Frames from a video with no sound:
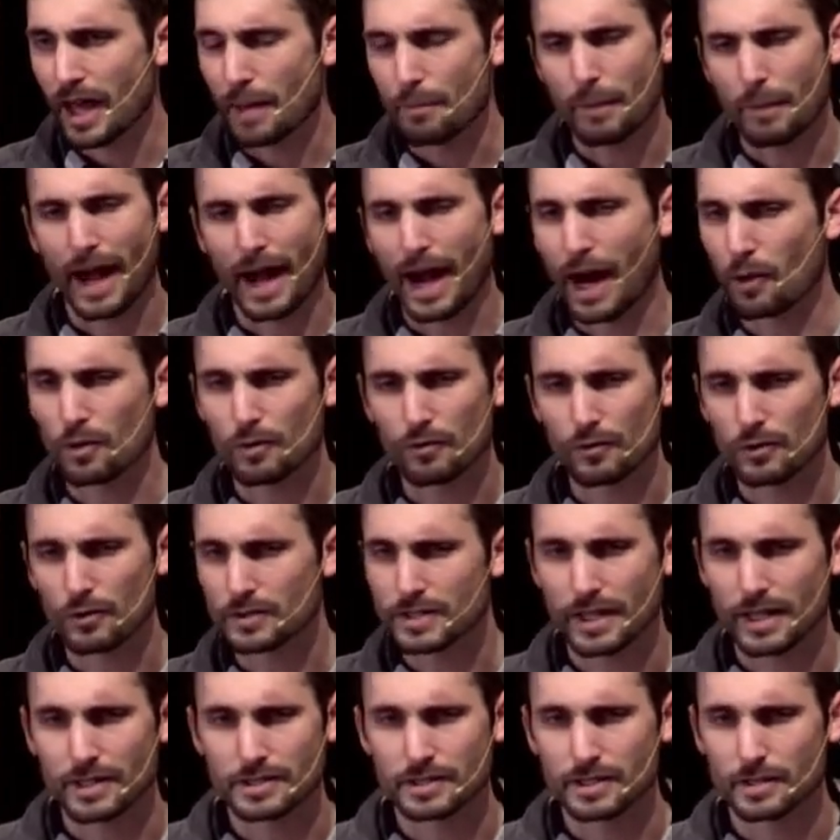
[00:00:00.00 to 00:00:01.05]
a powerful
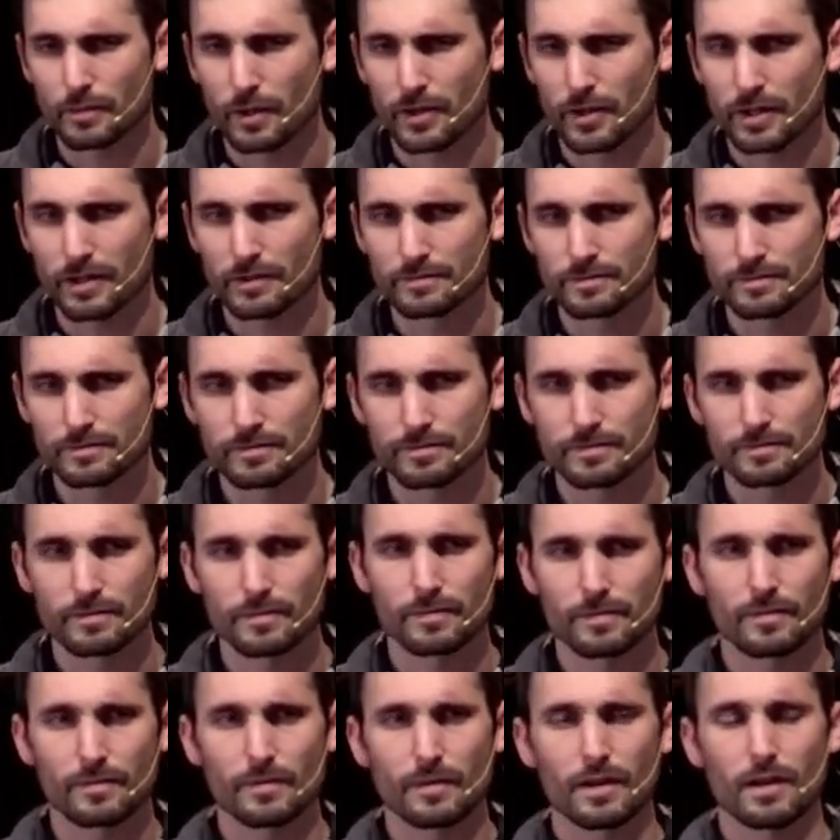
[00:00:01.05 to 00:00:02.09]
testimony.
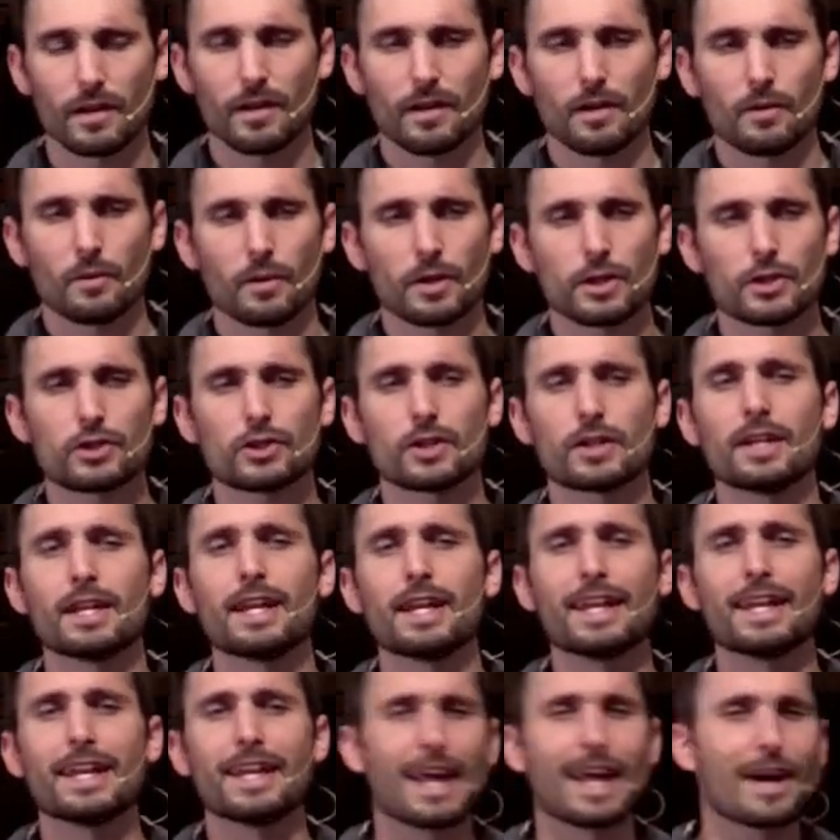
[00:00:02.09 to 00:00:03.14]
We should
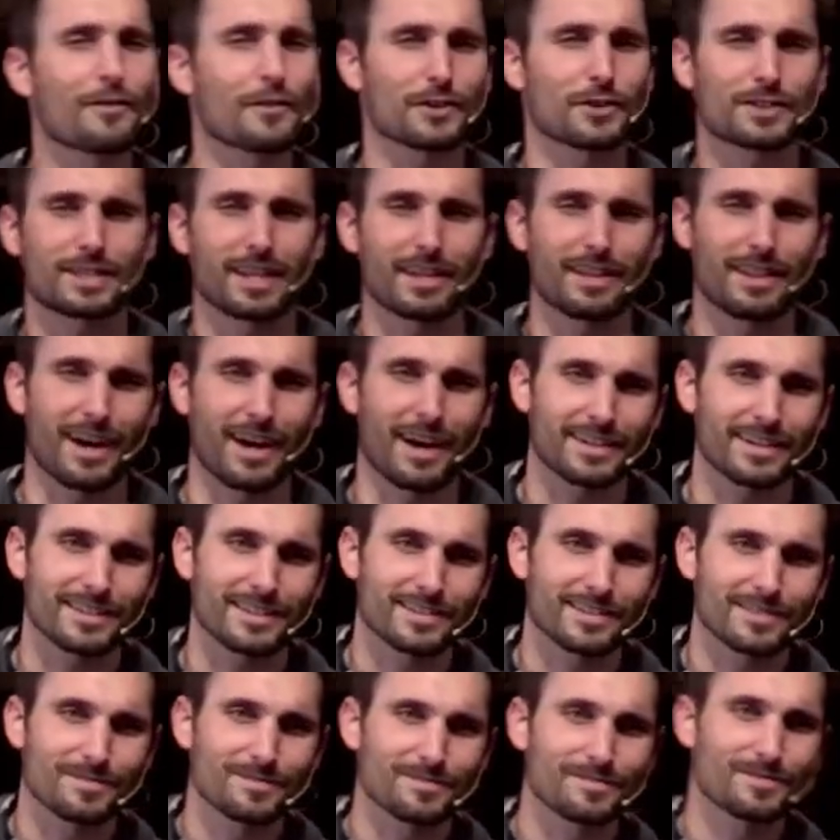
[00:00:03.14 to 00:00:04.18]
never say that.
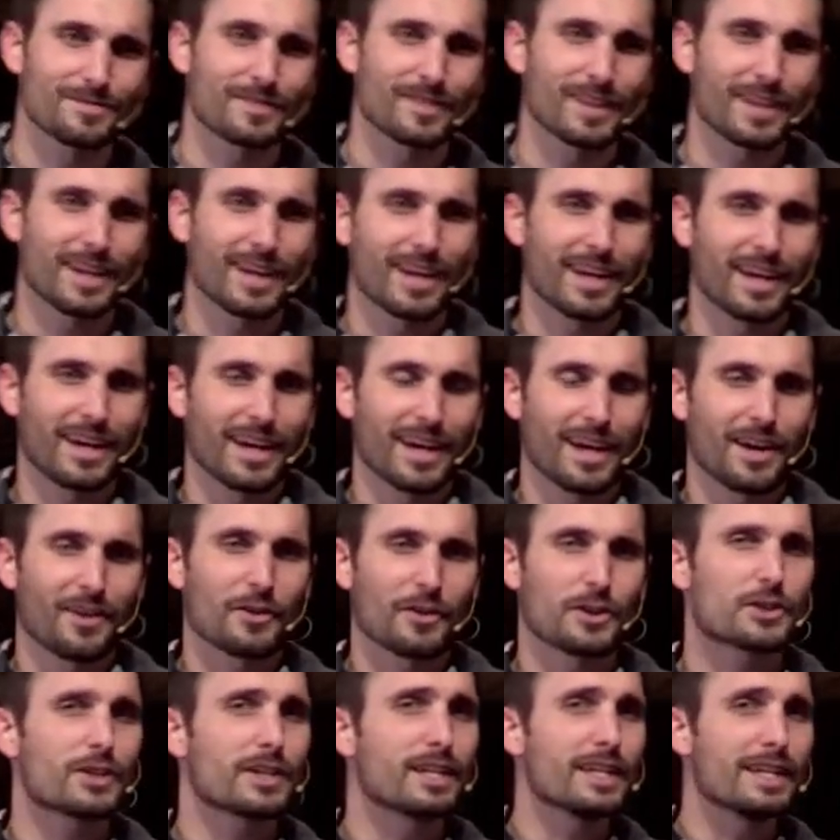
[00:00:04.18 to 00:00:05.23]

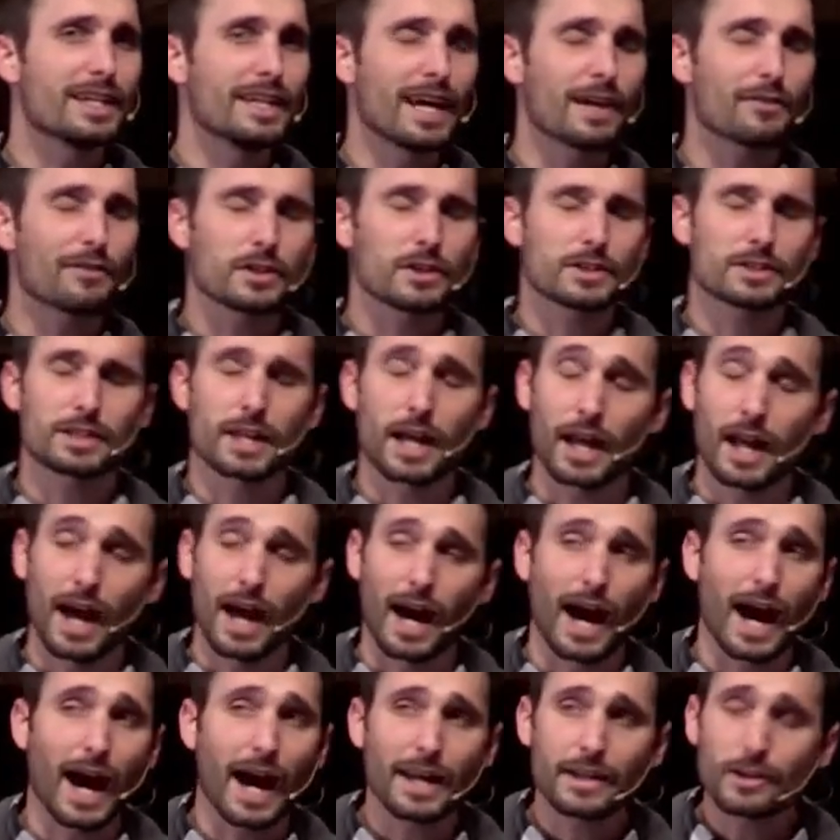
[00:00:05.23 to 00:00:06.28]
We should never say,
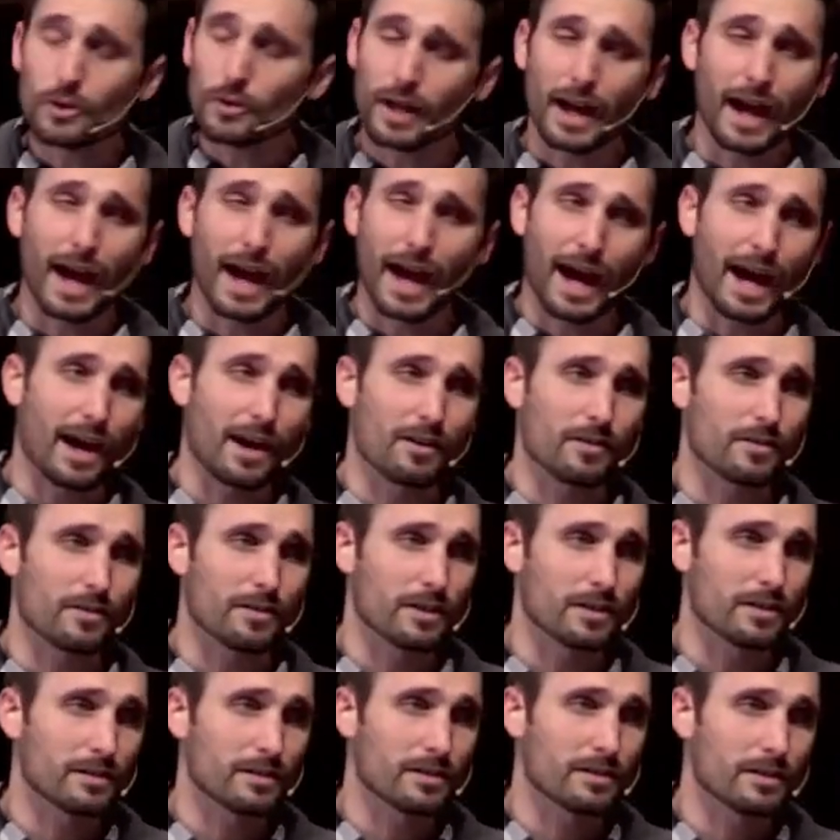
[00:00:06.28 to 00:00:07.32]
I don't have
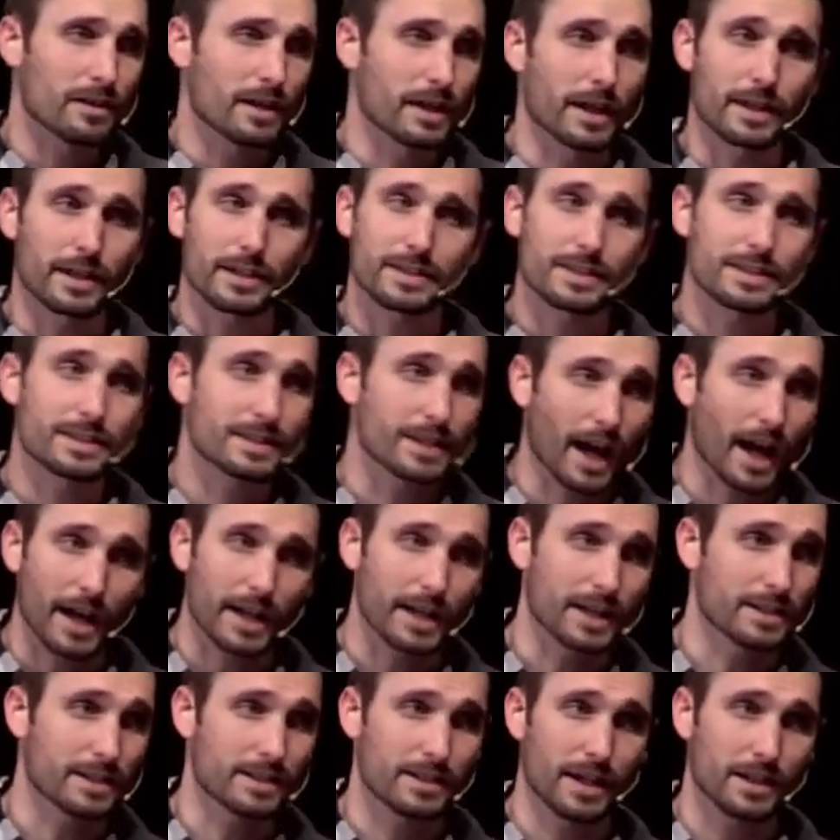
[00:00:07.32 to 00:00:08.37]
an
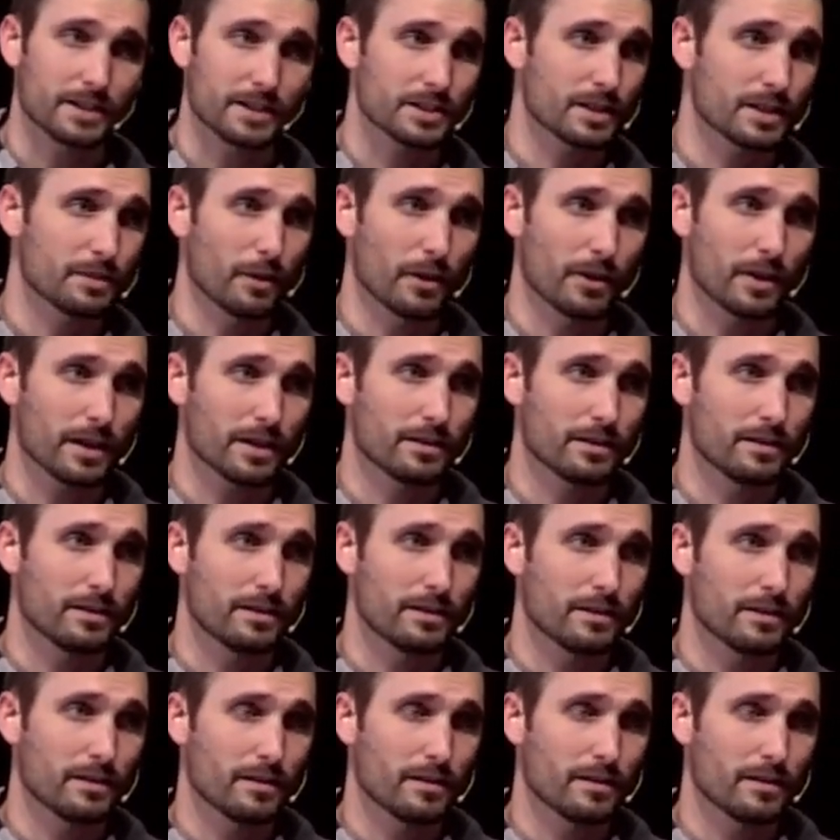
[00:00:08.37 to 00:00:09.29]
exciting testimony.